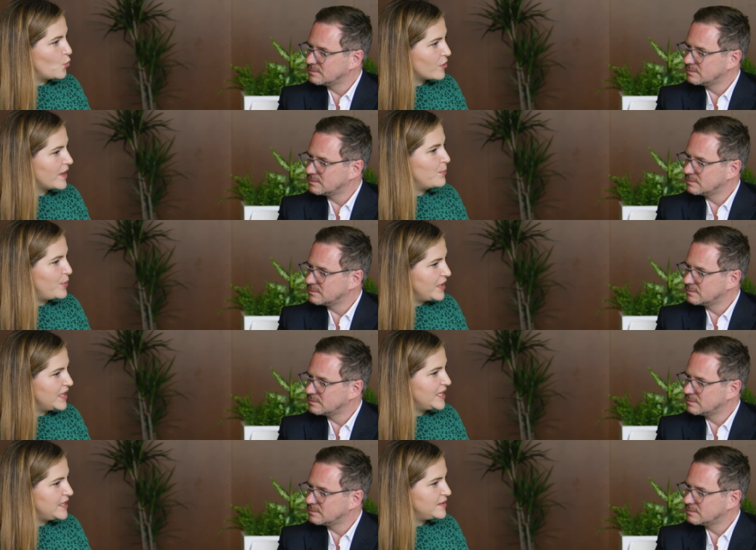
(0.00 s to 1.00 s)
Speaker 1: more
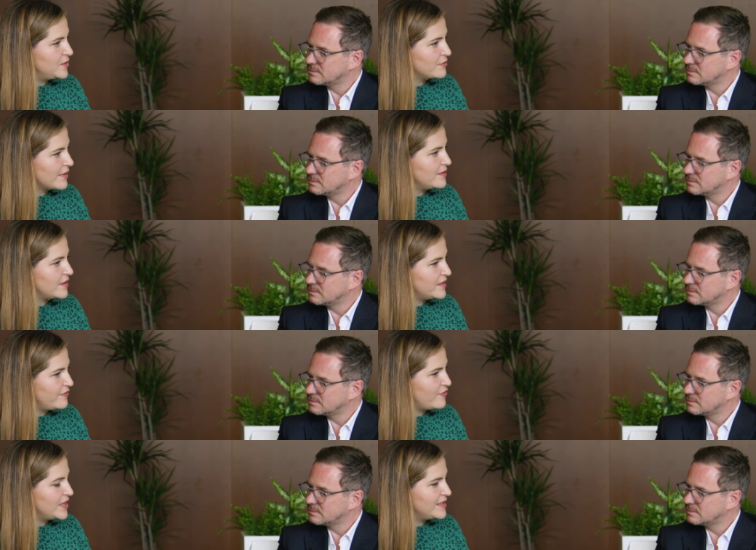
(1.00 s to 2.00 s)
abilities to run their
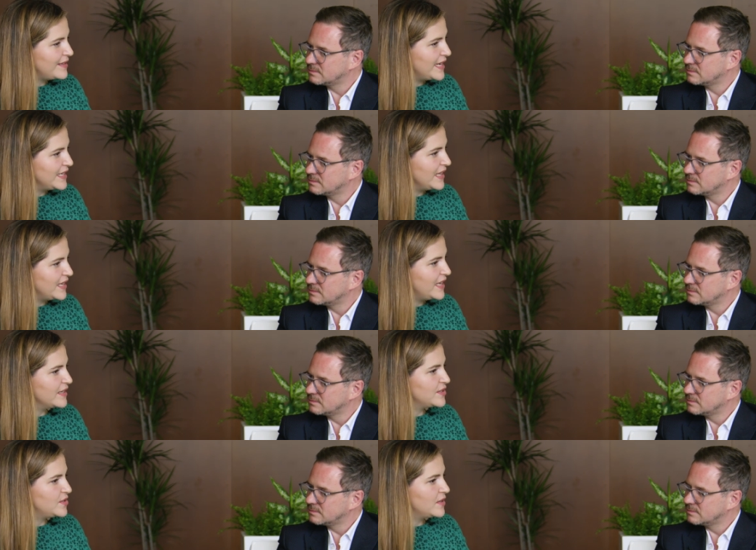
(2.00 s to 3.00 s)
different
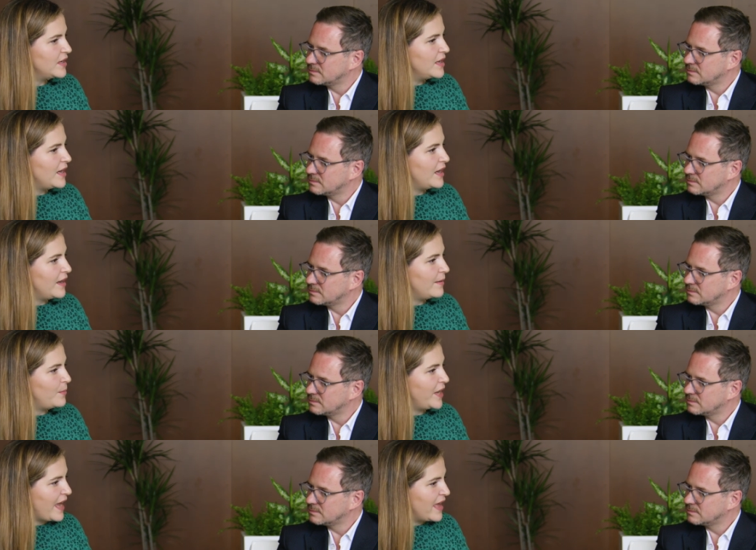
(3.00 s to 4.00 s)
analytics um,
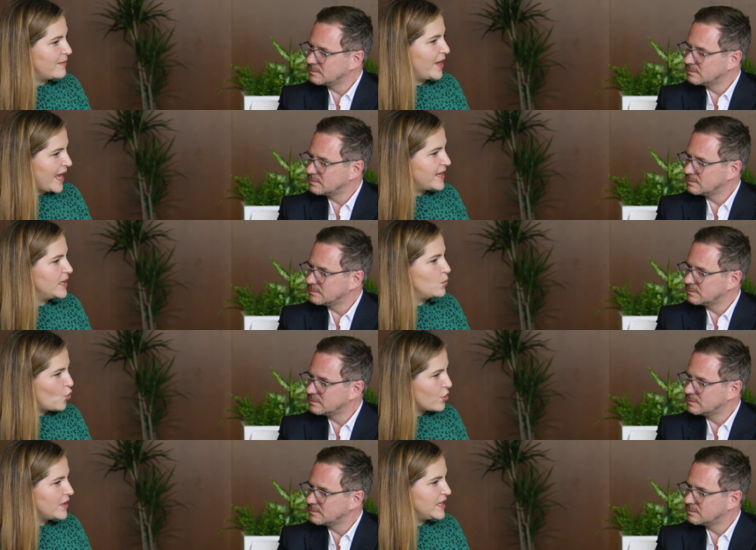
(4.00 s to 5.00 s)
by, by adding
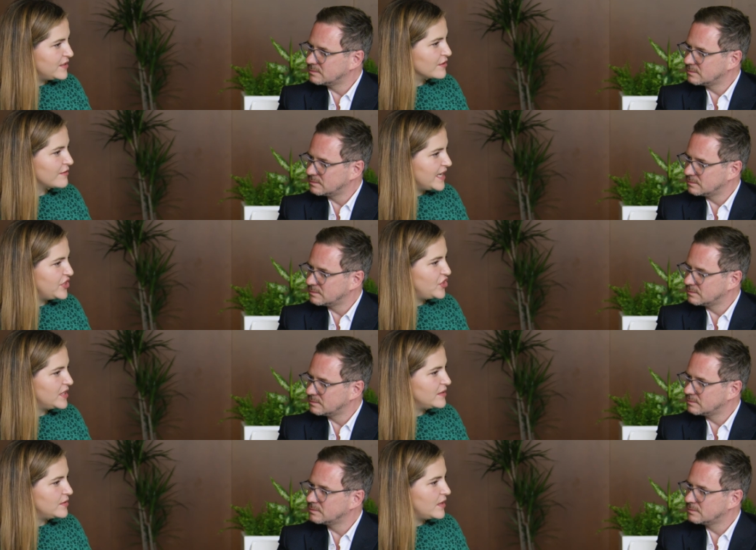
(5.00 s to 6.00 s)
more
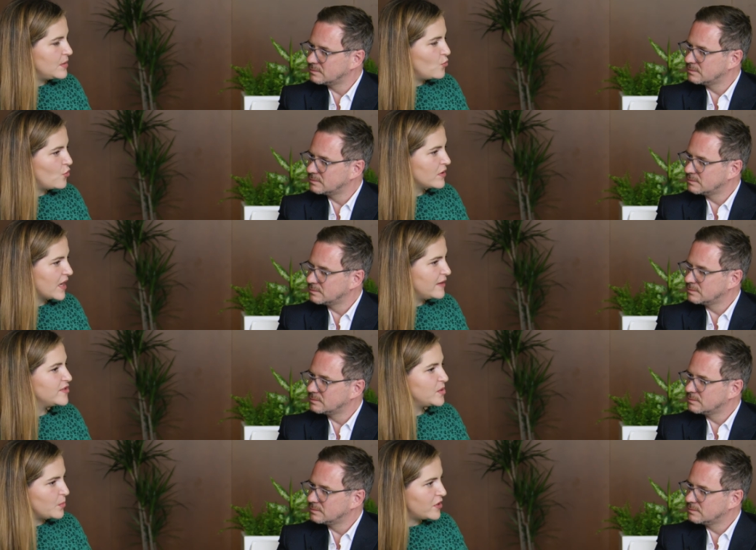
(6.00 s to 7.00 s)
integrations and more kind of
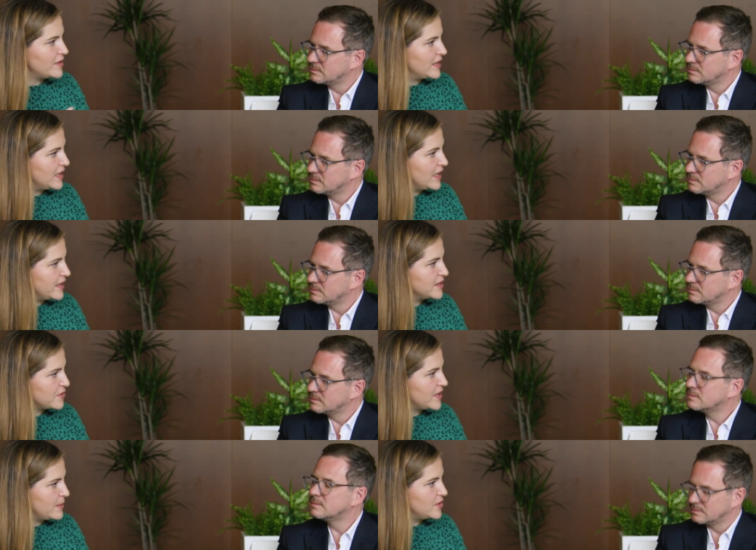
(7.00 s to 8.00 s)
smart analytics for
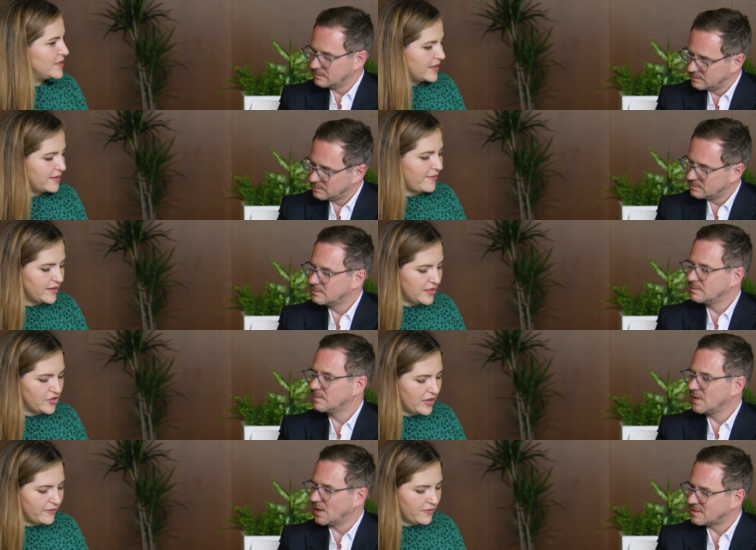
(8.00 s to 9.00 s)
them to take advantage
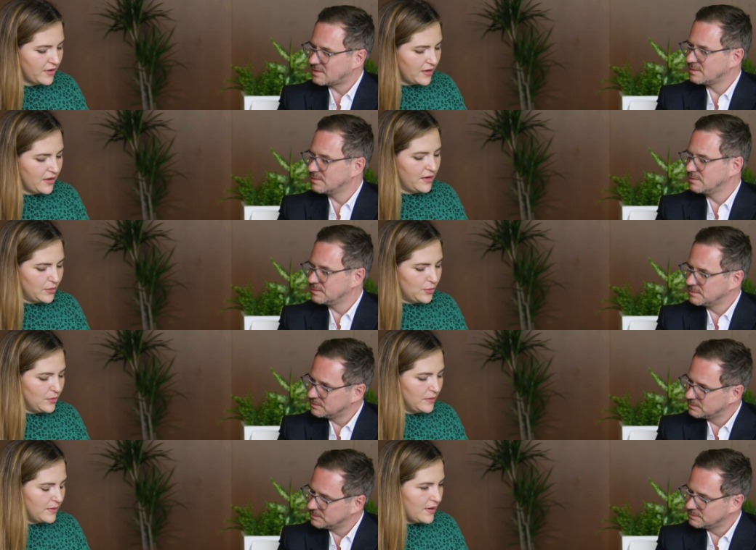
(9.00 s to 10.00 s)
of. Yes.
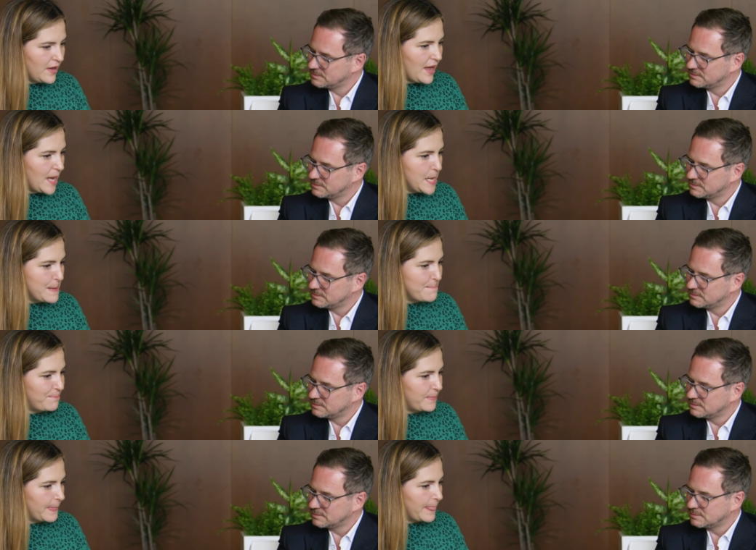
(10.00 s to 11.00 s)
Cool. Um,